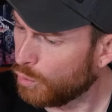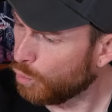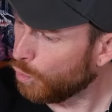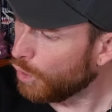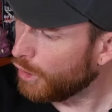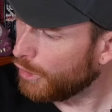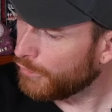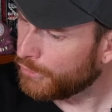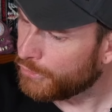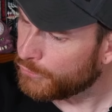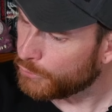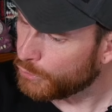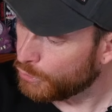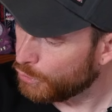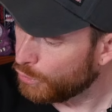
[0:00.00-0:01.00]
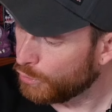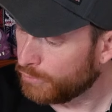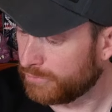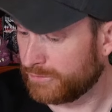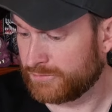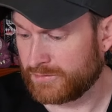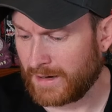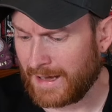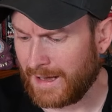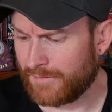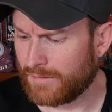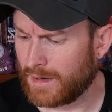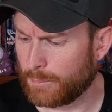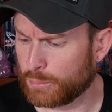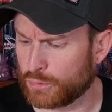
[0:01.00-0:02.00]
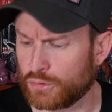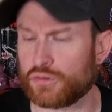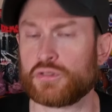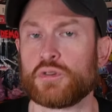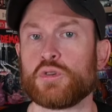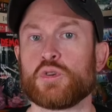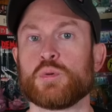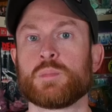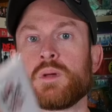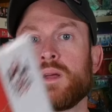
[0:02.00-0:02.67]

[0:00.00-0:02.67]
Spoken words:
1 through 5, I presume,